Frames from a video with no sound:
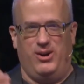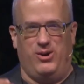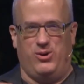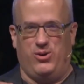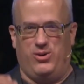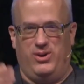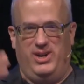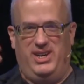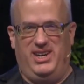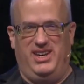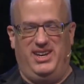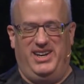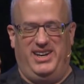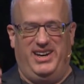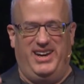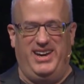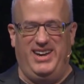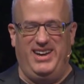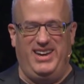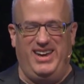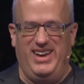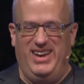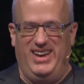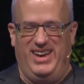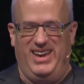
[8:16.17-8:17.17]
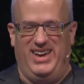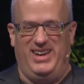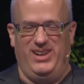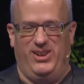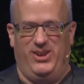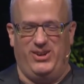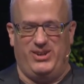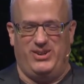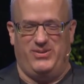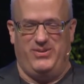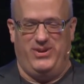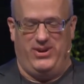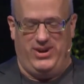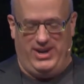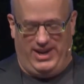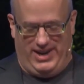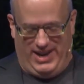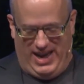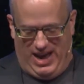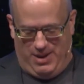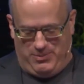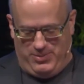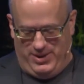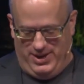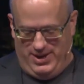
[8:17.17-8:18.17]
green. He looked very
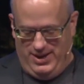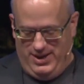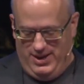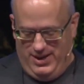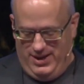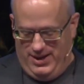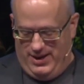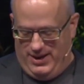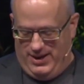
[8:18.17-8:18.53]
unhappy.